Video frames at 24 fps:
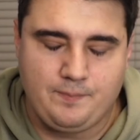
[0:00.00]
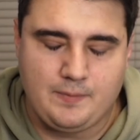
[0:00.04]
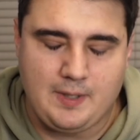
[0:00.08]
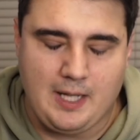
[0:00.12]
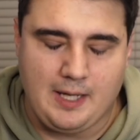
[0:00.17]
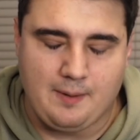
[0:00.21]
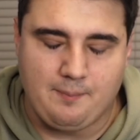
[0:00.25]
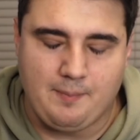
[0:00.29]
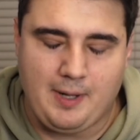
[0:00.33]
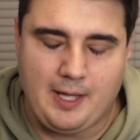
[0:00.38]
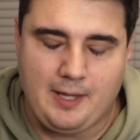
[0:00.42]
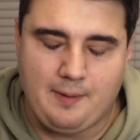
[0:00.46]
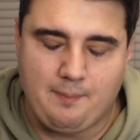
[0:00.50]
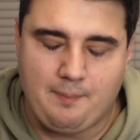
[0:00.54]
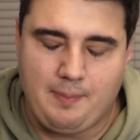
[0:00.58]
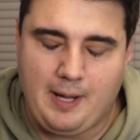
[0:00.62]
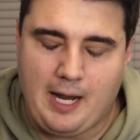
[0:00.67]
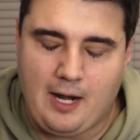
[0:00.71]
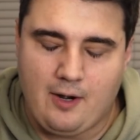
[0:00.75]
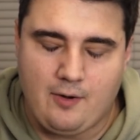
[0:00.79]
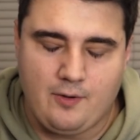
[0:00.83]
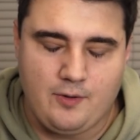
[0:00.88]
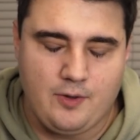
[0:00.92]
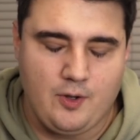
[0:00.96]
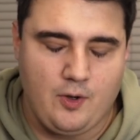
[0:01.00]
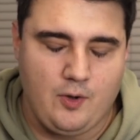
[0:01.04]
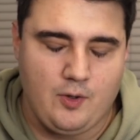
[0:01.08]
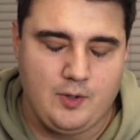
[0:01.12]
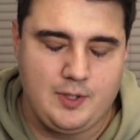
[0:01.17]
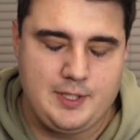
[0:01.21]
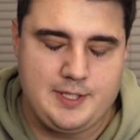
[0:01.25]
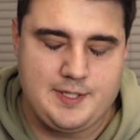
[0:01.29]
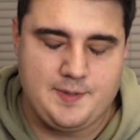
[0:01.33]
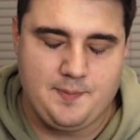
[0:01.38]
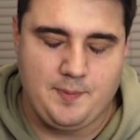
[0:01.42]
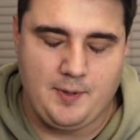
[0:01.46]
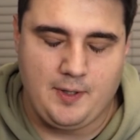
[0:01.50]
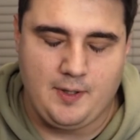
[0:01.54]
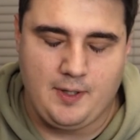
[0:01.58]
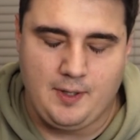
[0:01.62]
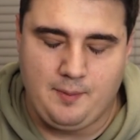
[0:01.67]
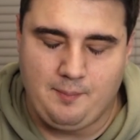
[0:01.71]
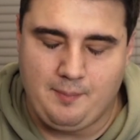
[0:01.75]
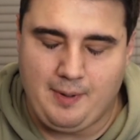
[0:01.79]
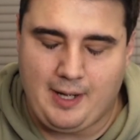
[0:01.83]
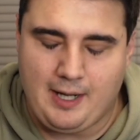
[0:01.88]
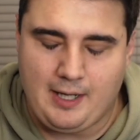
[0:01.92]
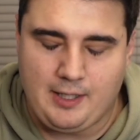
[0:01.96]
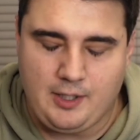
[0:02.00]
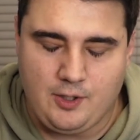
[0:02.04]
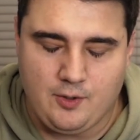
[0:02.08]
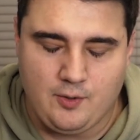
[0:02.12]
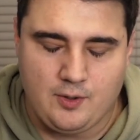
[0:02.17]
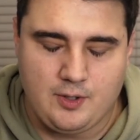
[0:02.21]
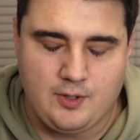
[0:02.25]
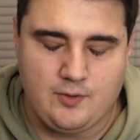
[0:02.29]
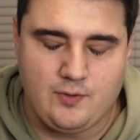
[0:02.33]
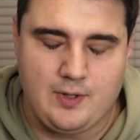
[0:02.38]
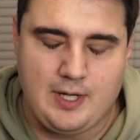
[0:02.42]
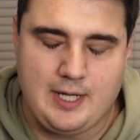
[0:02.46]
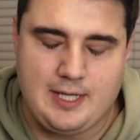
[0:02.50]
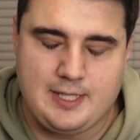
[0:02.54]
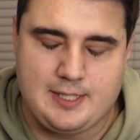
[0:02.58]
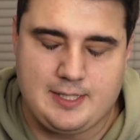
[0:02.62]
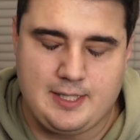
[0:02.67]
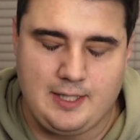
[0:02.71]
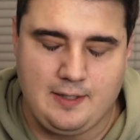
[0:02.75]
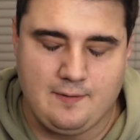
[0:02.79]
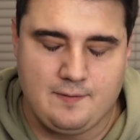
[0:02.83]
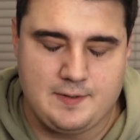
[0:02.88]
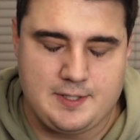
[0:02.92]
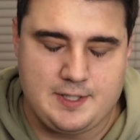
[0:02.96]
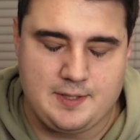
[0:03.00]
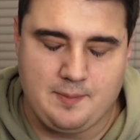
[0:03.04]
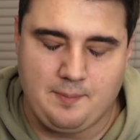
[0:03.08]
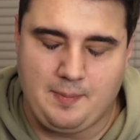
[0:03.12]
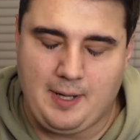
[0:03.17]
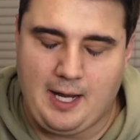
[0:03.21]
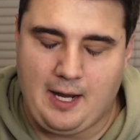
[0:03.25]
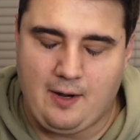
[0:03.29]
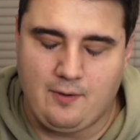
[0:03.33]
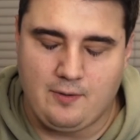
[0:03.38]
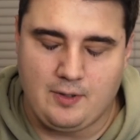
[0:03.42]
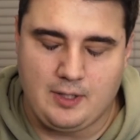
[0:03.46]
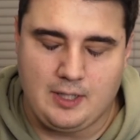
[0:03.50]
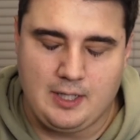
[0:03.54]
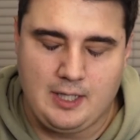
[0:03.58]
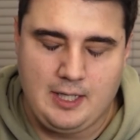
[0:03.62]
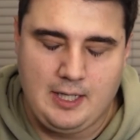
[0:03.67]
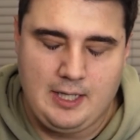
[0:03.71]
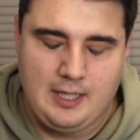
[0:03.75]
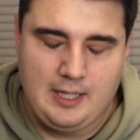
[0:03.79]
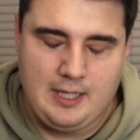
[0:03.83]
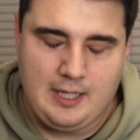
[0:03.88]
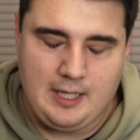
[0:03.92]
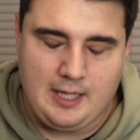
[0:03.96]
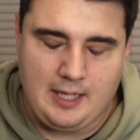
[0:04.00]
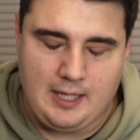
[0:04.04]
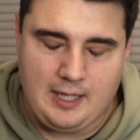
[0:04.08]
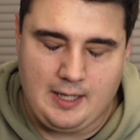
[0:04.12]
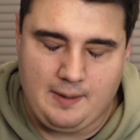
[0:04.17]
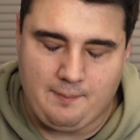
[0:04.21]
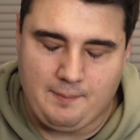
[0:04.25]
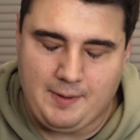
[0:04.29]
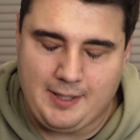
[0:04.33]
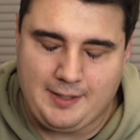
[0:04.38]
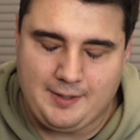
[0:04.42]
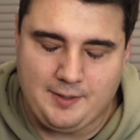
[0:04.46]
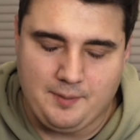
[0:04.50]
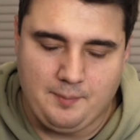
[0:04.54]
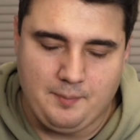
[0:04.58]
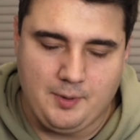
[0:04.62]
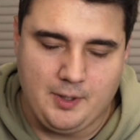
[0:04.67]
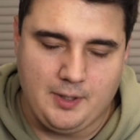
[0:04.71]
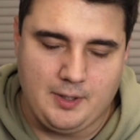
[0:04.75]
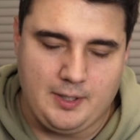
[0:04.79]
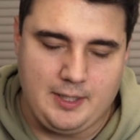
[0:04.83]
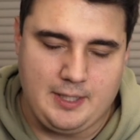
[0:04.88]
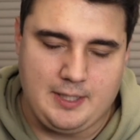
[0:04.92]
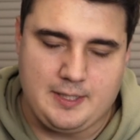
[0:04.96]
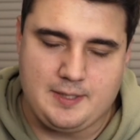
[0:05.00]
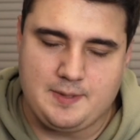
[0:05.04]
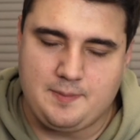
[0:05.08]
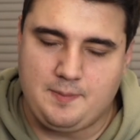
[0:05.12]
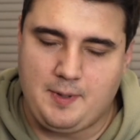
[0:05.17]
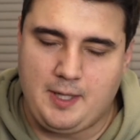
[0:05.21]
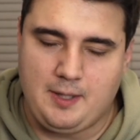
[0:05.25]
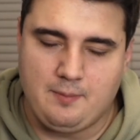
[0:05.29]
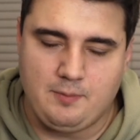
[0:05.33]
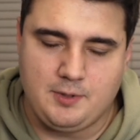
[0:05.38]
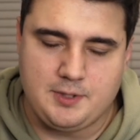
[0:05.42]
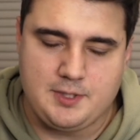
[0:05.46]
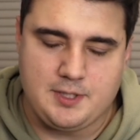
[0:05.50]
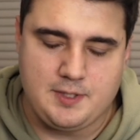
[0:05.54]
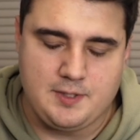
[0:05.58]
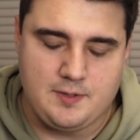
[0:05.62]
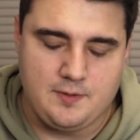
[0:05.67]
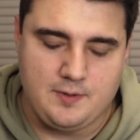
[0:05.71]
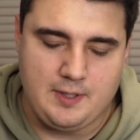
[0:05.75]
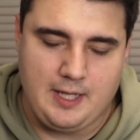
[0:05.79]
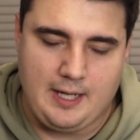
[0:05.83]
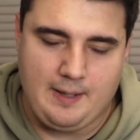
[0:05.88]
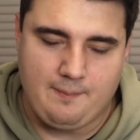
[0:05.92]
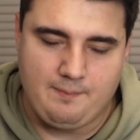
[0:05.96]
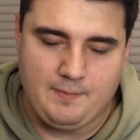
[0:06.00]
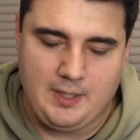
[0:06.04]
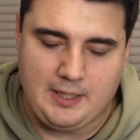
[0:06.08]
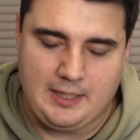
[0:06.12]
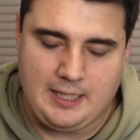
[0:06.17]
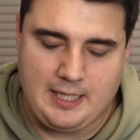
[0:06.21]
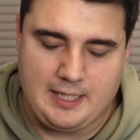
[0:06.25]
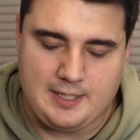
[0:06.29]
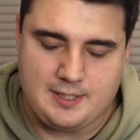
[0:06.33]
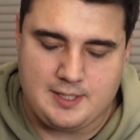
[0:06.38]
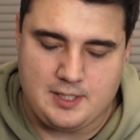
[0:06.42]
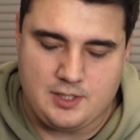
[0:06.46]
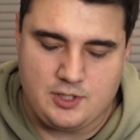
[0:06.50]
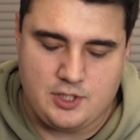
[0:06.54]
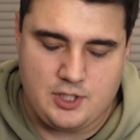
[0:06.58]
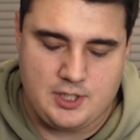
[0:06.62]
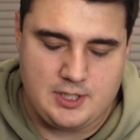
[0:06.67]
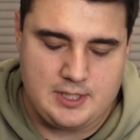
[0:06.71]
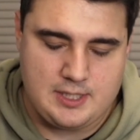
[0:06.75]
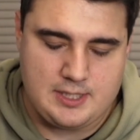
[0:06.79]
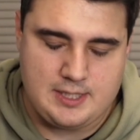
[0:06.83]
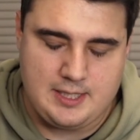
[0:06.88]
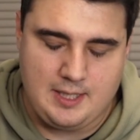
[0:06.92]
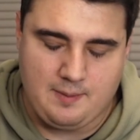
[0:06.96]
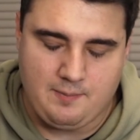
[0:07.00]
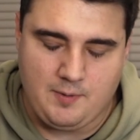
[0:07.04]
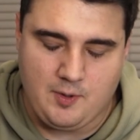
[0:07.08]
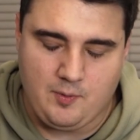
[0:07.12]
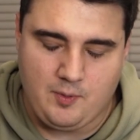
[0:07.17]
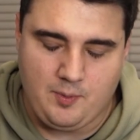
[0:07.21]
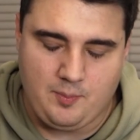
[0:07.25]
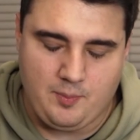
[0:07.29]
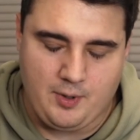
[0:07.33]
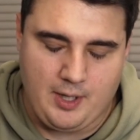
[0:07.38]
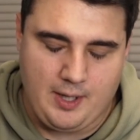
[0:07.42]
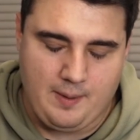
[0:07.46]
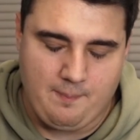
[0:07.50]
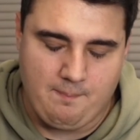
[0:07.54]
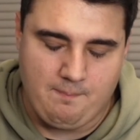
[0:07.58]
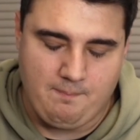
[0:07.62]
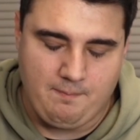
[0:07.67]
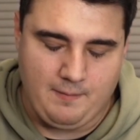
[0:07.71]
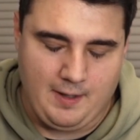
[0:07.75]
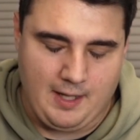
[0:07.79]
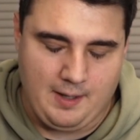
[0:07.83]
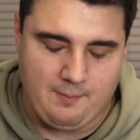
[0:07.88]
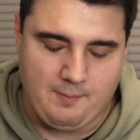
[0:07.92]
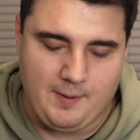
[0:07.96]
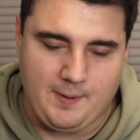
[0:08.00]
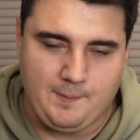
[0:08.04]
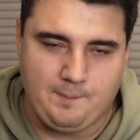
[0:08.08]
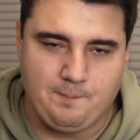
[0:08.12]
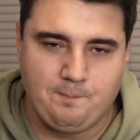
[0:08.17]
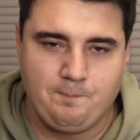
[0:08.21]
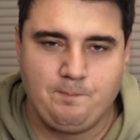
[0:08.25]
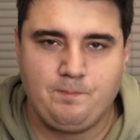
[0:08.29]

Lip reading: And by the power of the Holy Spirit and by your grace, give us the power and the ability to be able to do that. And that is in Jesus' name that we pray. Amen.